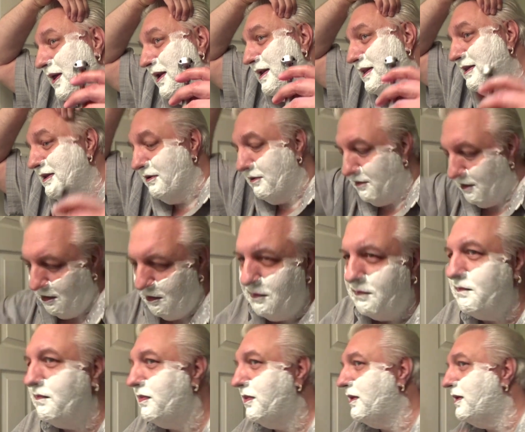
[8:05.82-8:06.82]
gonna do.
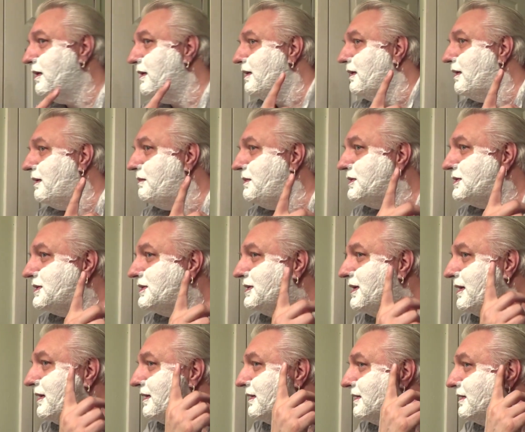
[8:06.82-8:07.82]
Oh, let me
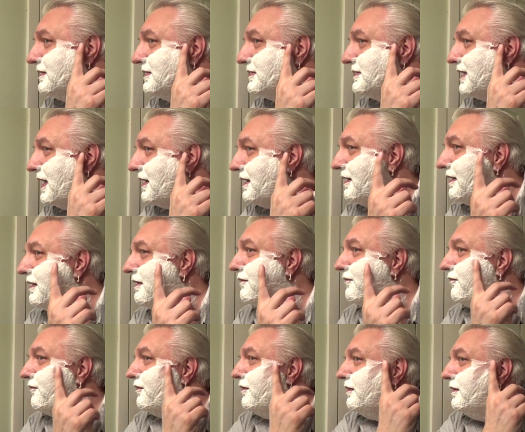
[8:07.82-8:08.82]
see. Is that
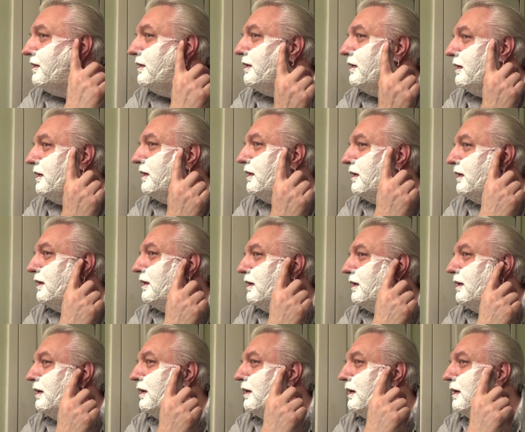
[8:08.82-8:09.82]
enough?
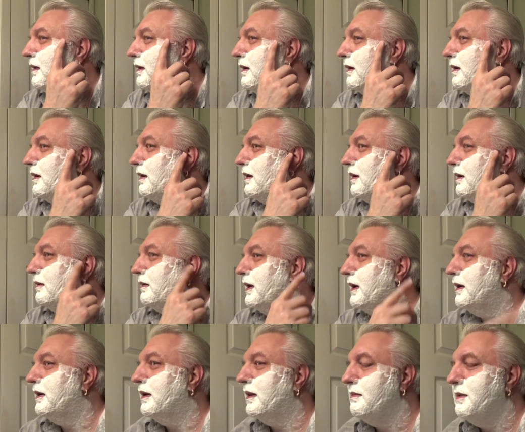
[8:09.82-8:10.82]
All
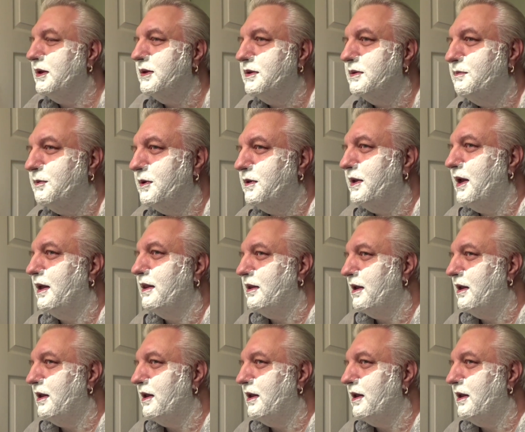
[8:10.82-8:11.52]
right. Let me just put that